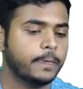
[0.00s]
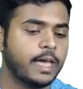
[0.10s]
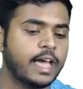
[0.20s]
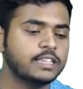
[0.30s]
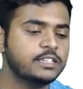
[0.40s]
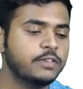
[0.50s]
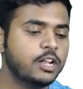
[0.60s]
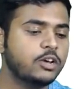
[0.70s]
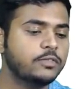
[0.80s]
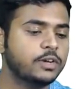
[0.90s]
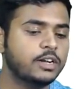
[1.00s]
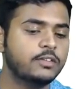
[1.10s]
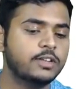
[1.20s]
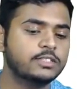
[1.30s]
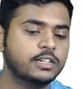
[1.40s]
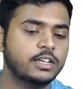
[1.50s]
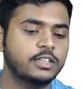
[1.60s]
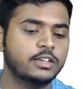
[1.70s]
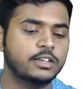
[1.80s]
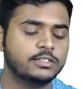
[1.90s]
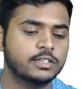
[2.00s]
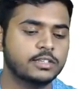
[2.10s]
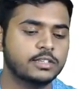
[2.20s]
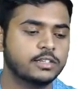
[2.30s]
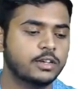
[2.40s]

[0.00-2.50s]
As the value of relative density increases,